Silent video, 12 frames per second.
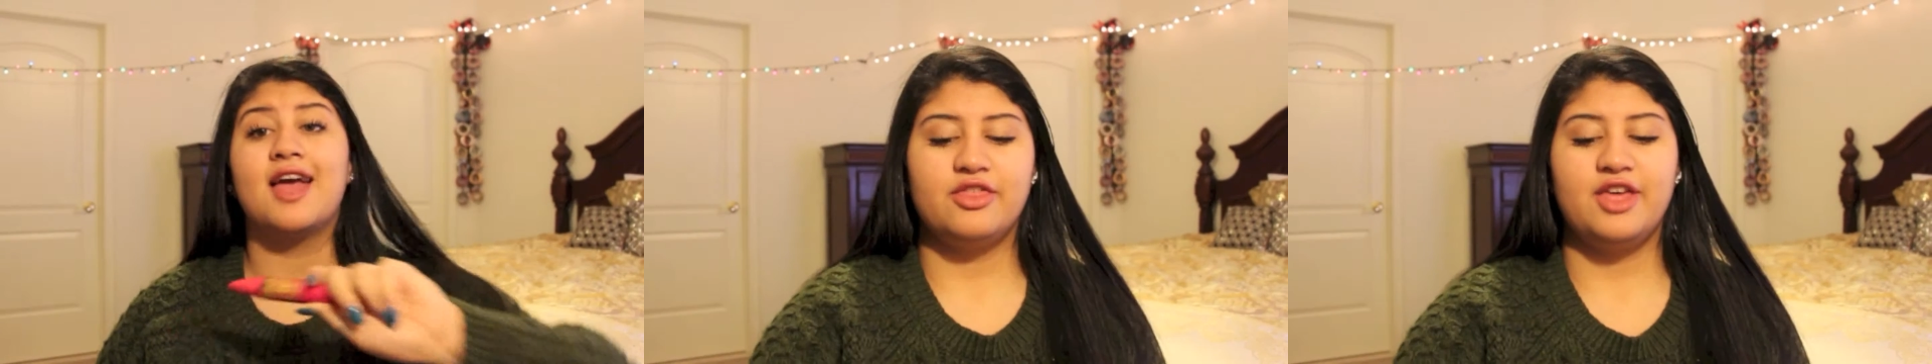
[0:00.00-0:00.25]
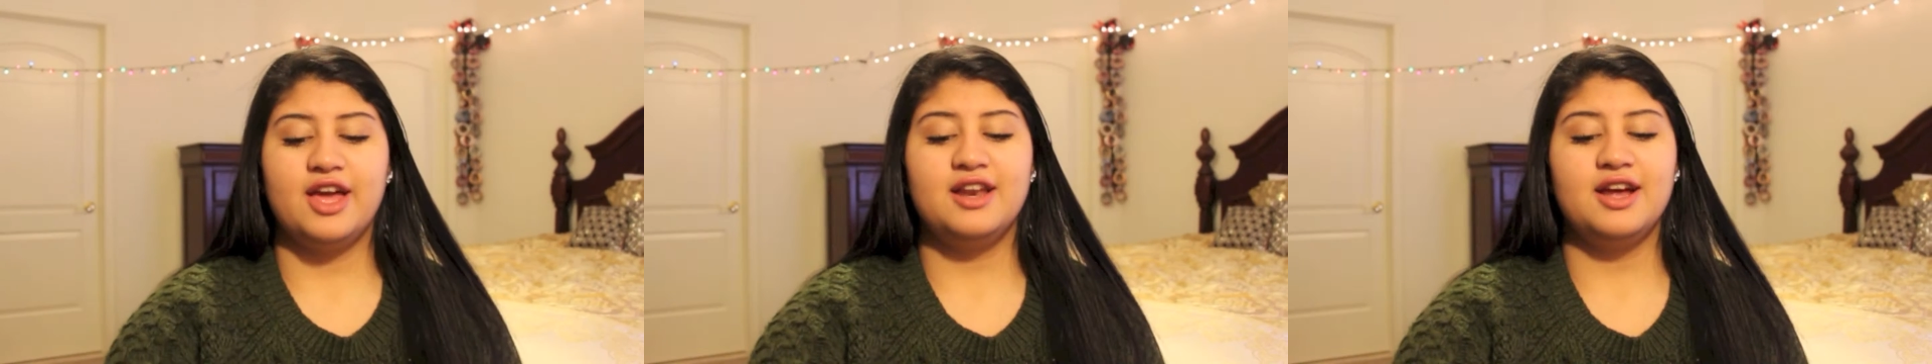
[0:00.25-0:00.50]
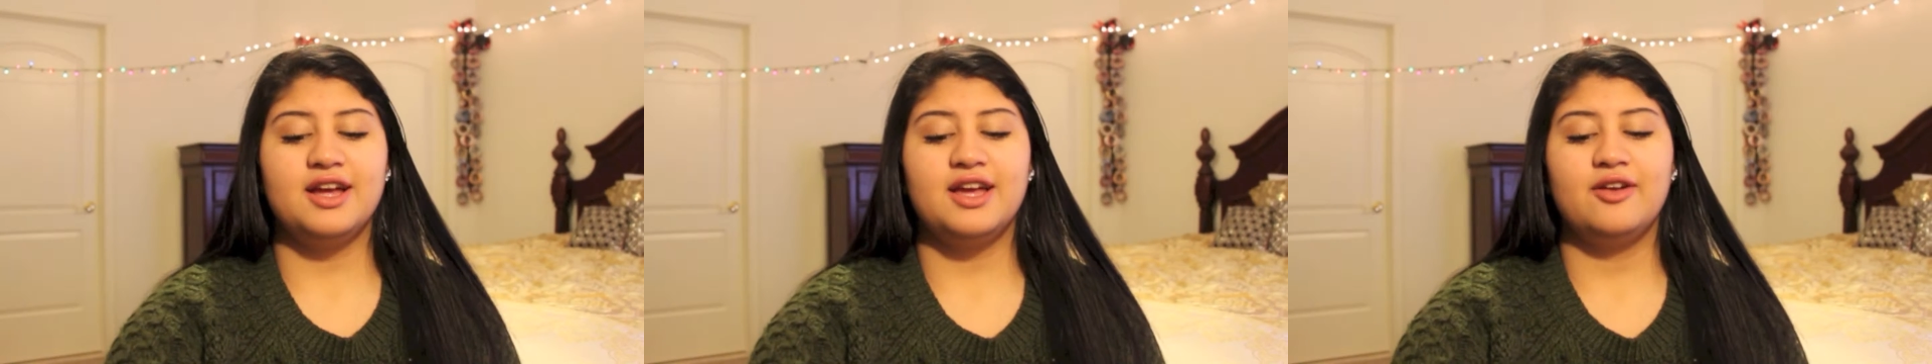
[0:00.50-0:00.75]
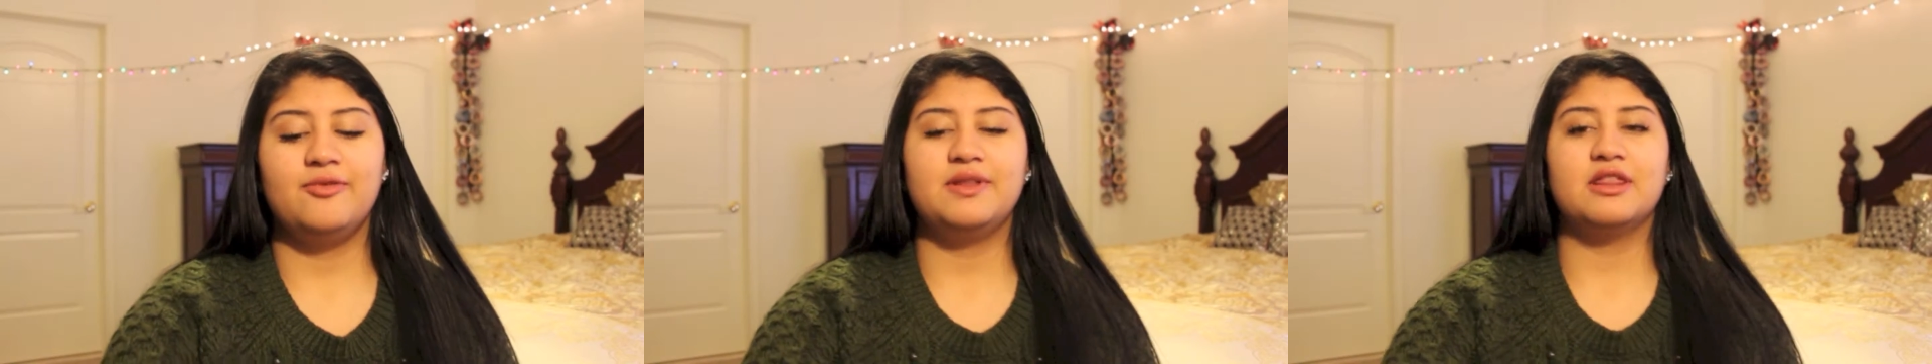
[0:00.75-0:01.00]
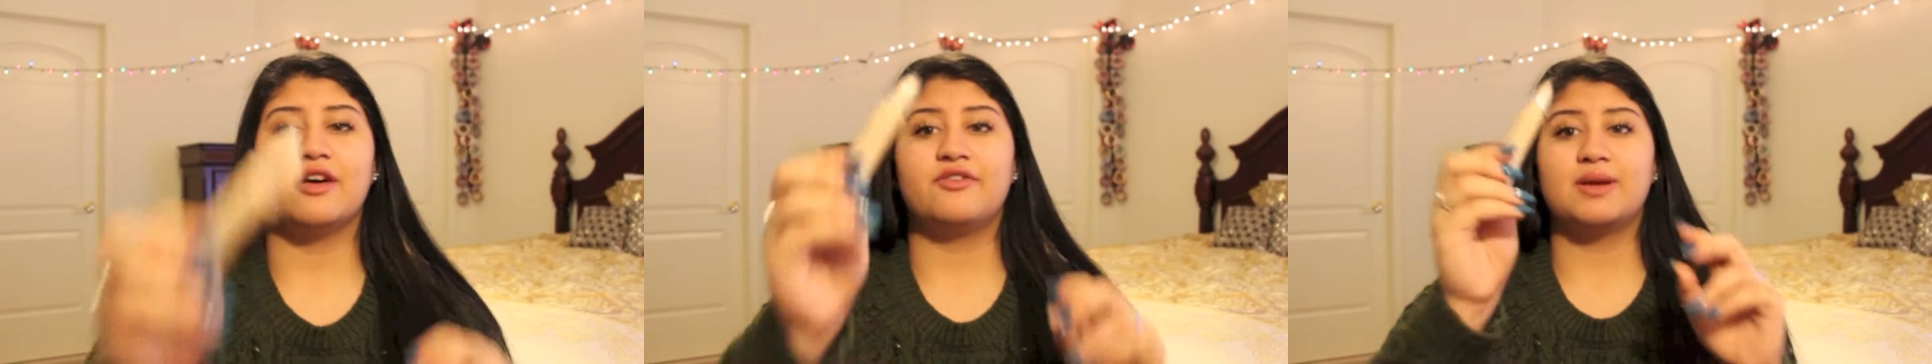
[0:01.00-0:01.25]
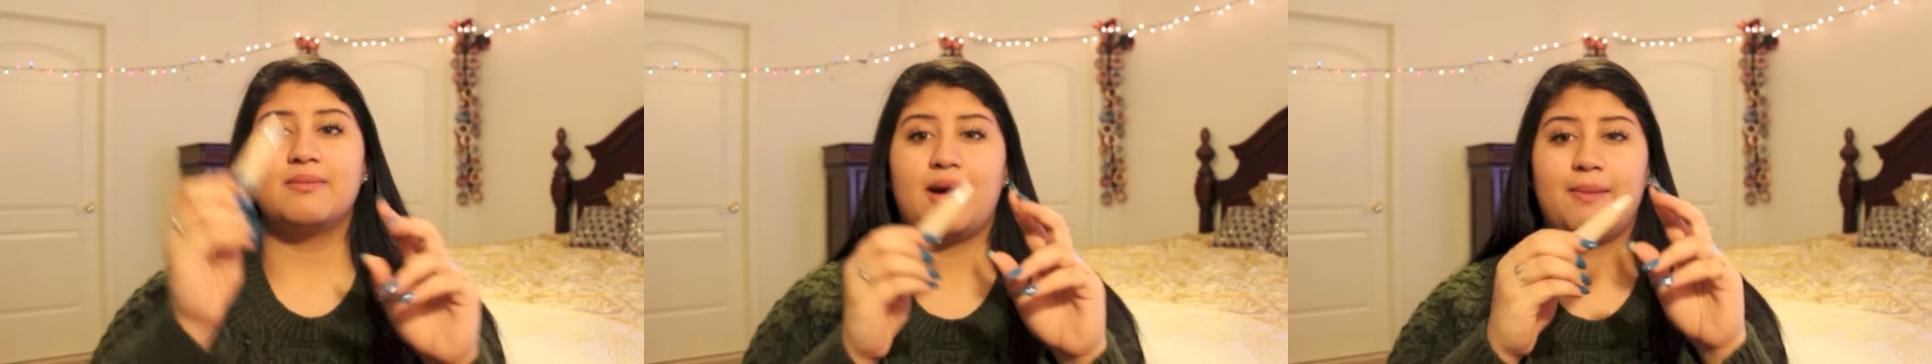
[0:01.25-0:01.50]
Then I have been
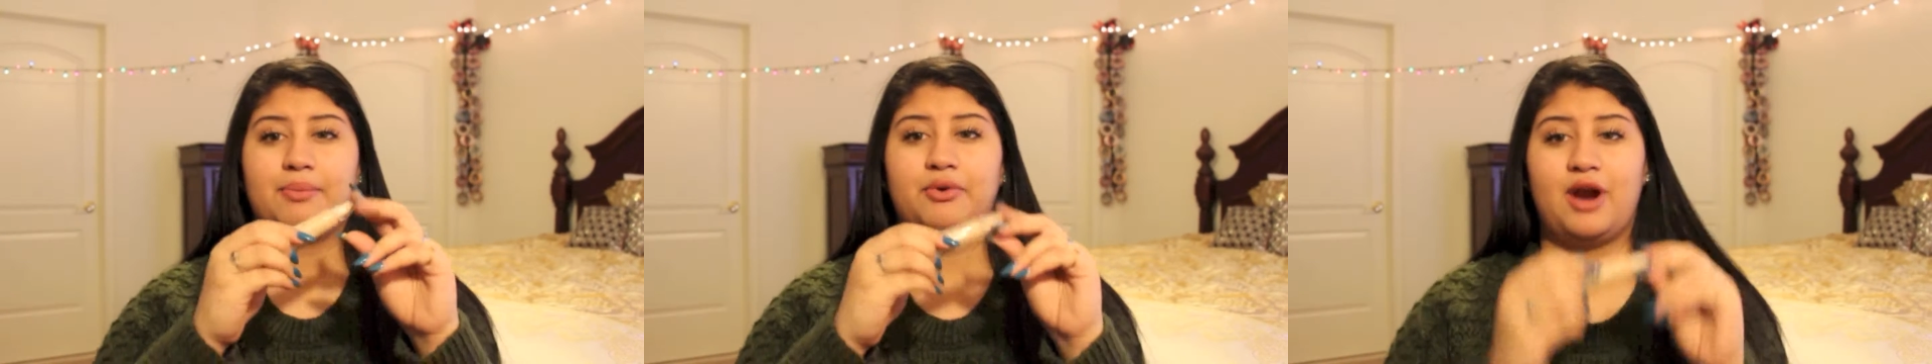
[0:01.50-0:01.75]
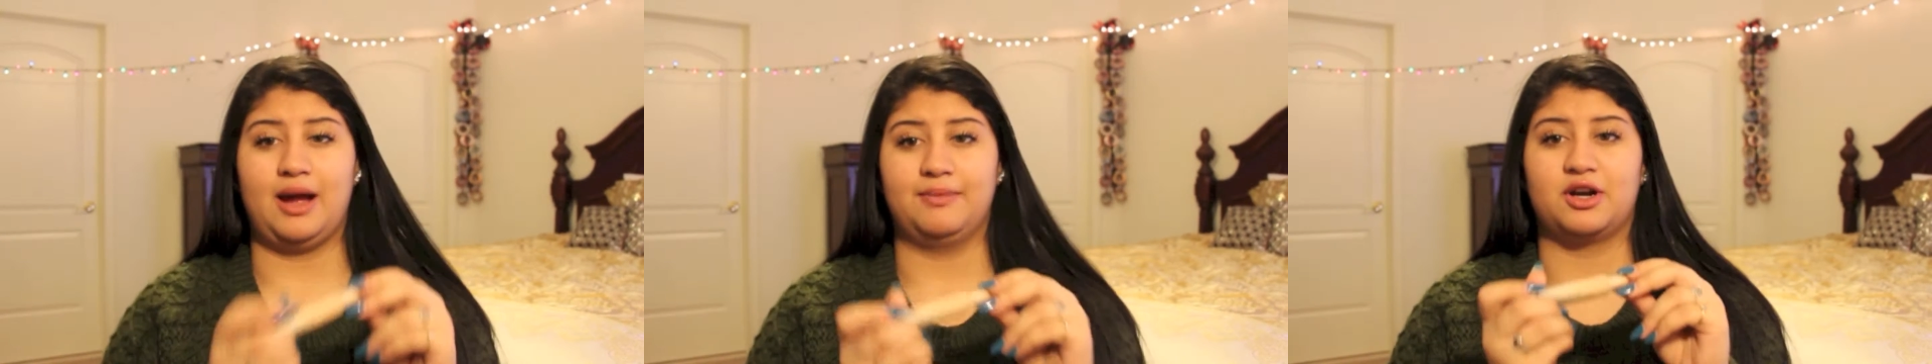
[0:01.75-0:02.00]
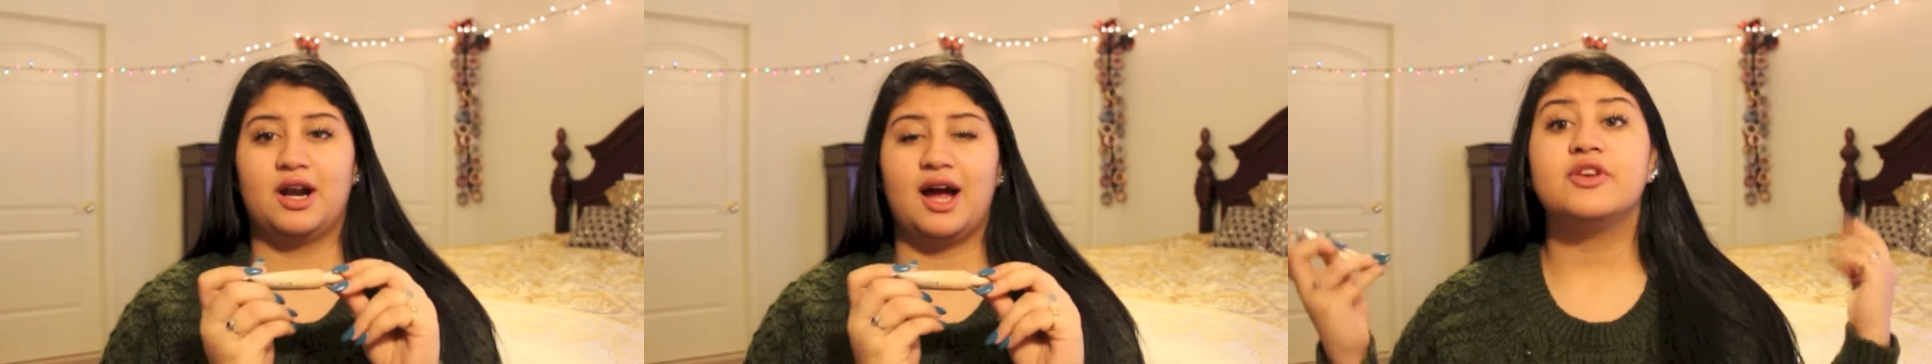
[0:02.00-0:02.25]
loving my primer.